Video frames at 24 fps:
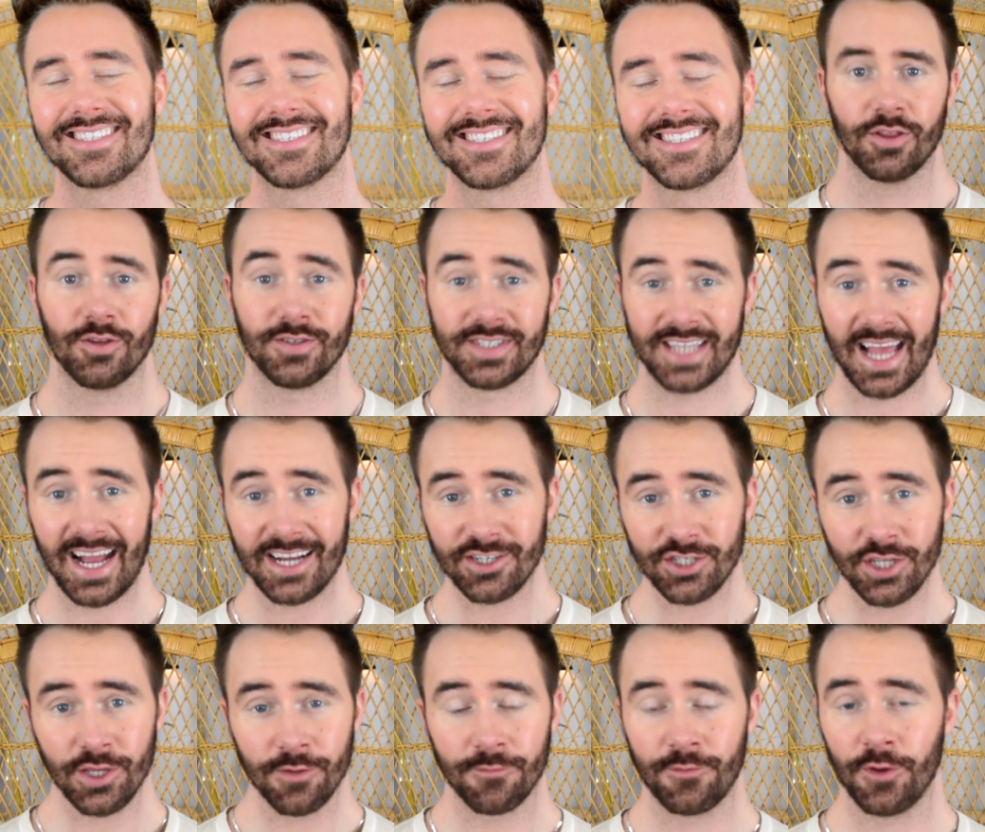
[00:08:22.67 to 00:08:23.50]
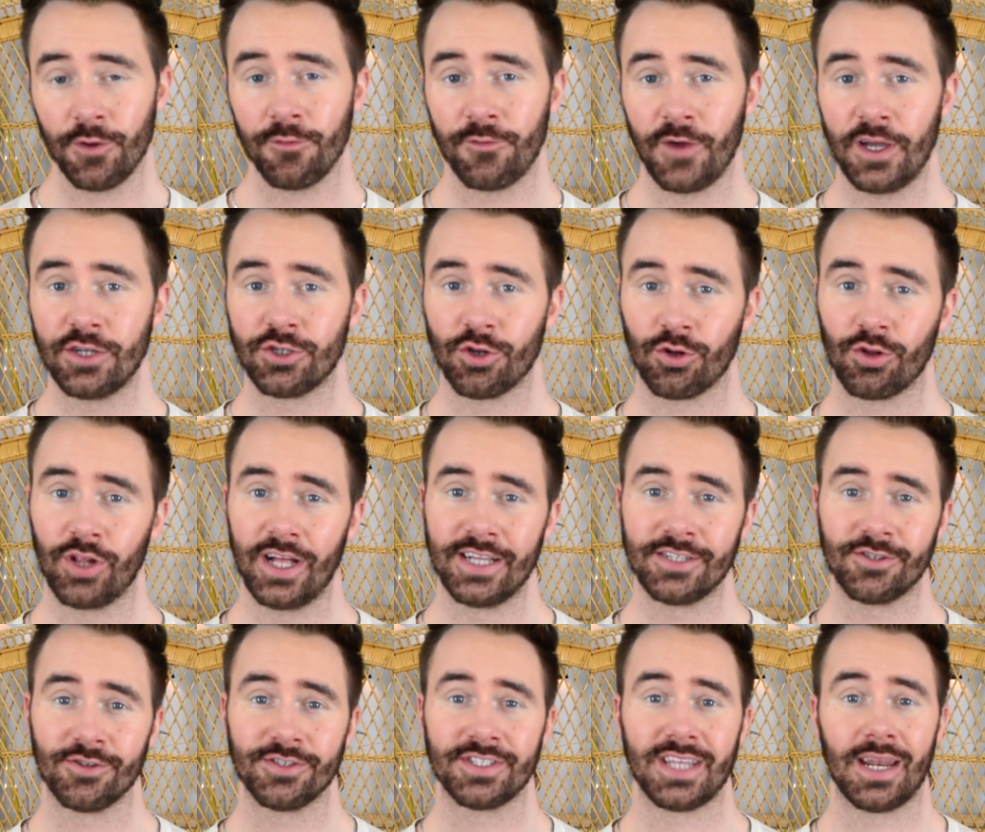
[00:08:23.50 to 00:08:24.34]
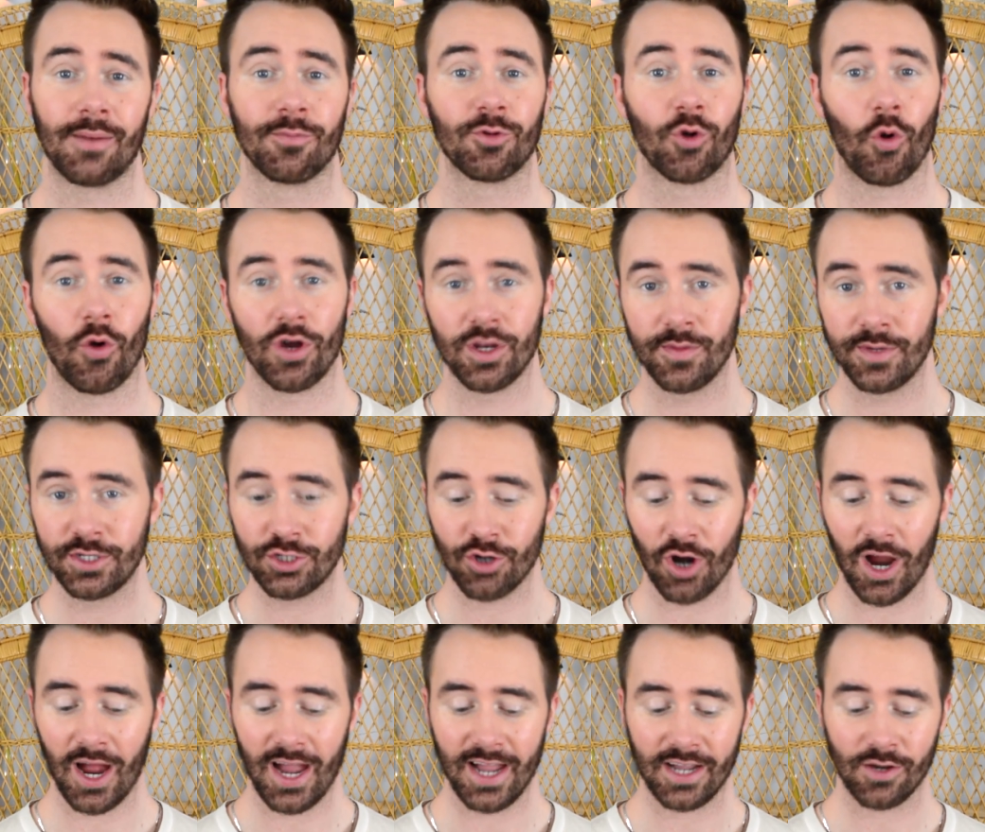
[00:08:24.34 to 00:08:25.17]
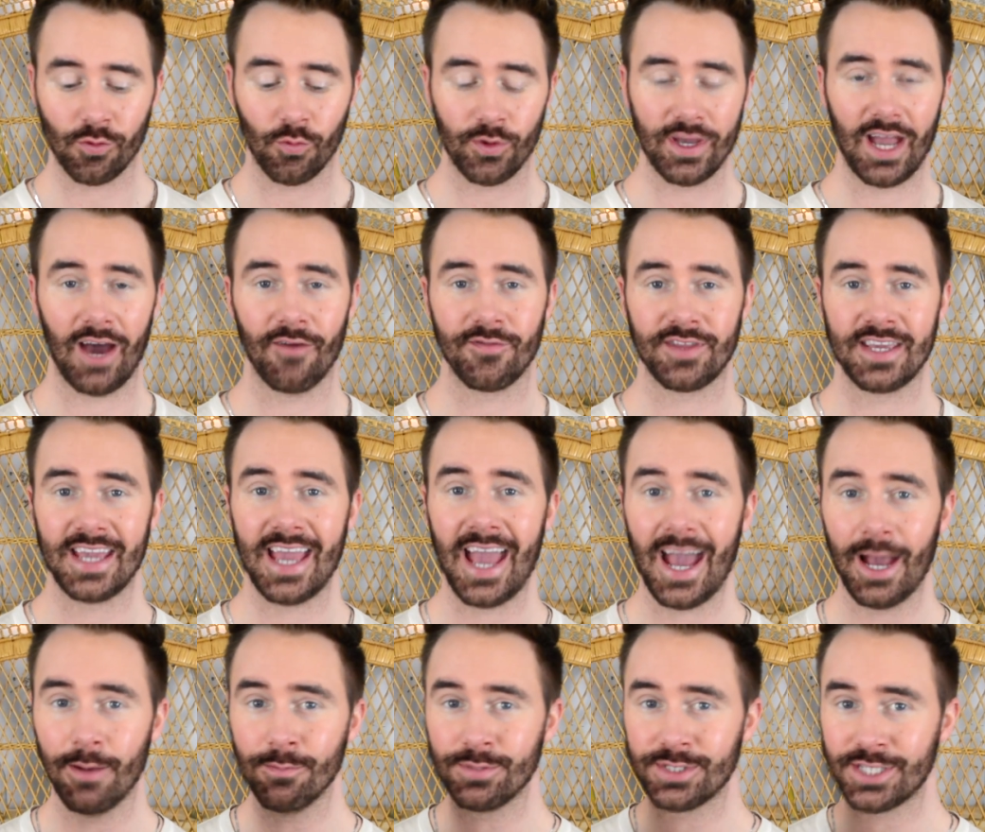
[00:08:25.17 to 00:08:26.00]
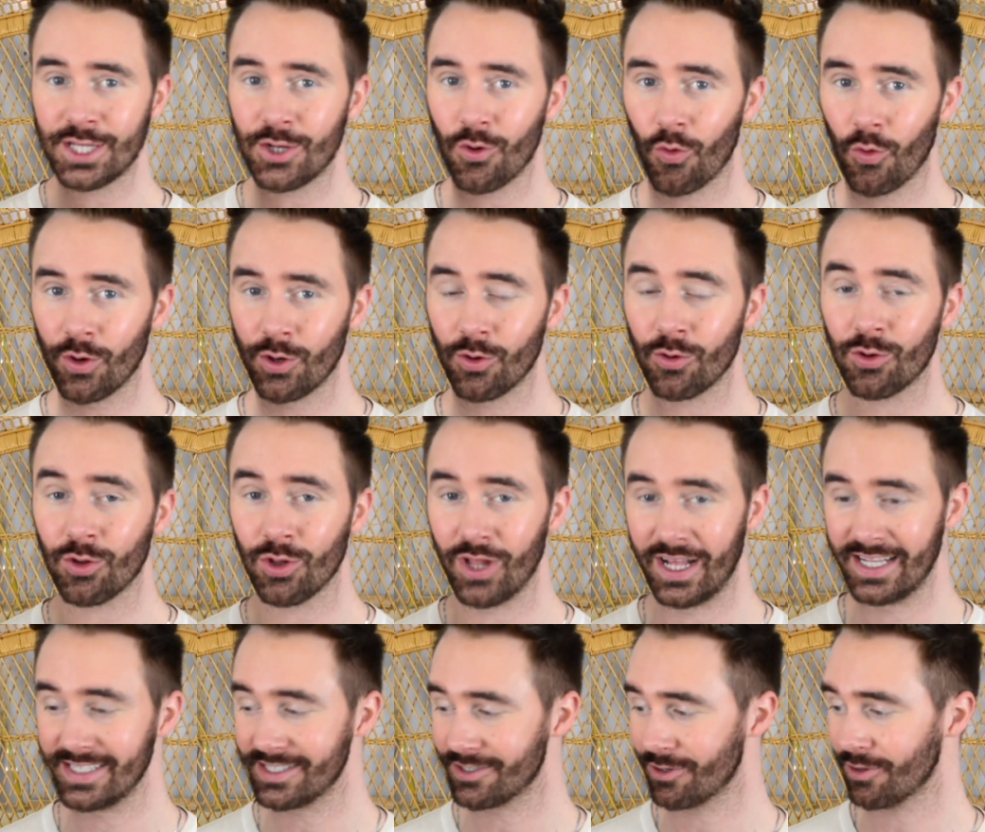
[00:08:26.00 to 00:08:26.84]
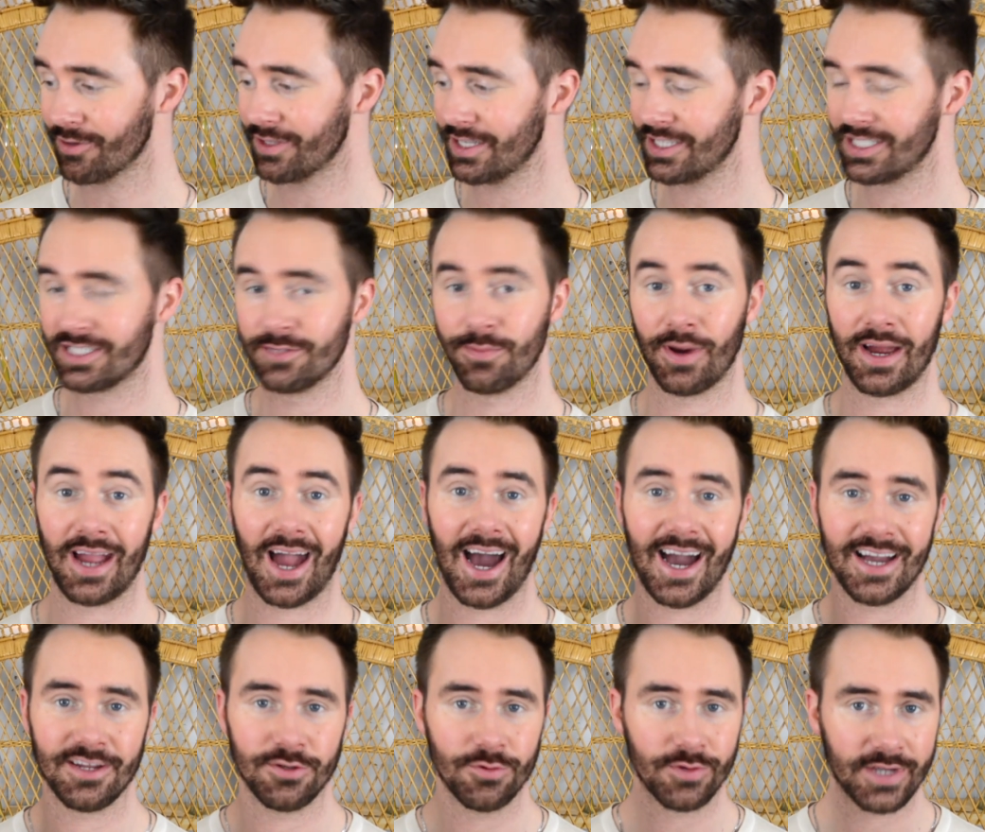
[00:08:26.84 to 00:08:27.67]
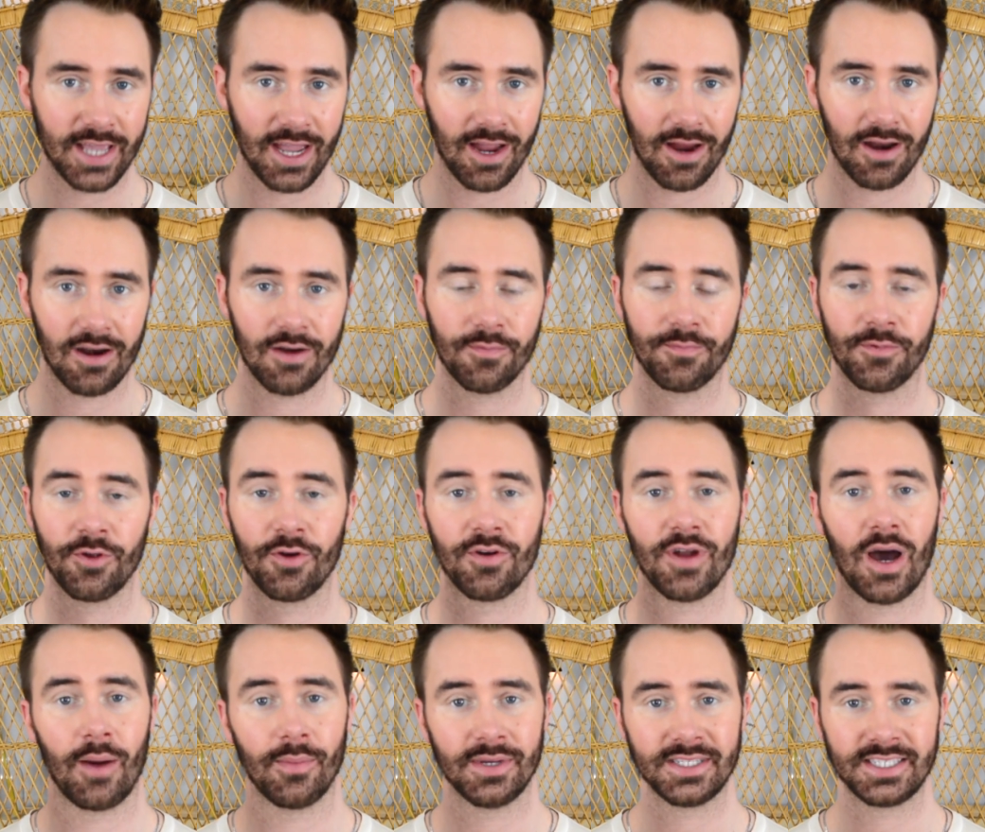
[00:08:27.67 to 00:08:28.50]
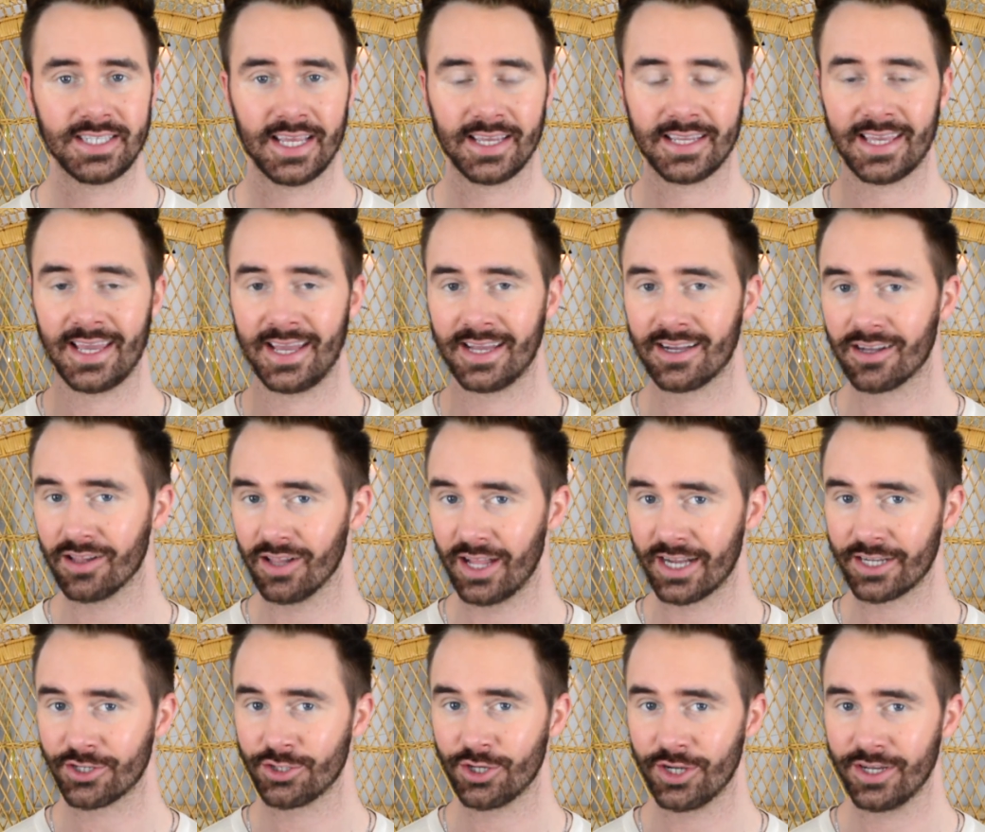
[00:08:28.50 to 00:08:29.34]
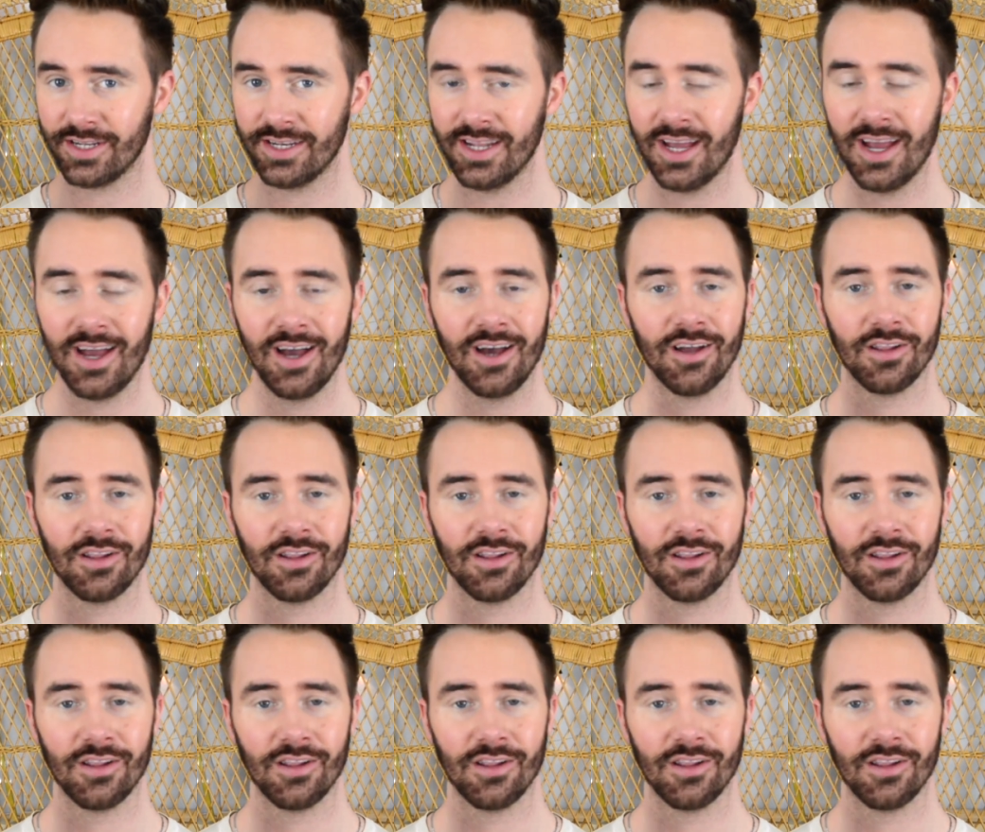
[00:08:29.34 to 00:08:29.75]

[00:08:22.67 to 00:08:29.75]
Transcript: there's actually a few facial cleansers that I'm going to be trying. We have the Hemp Seed Oil Cleanser. This is by I Dew Care, their Namaste Kitten Collection.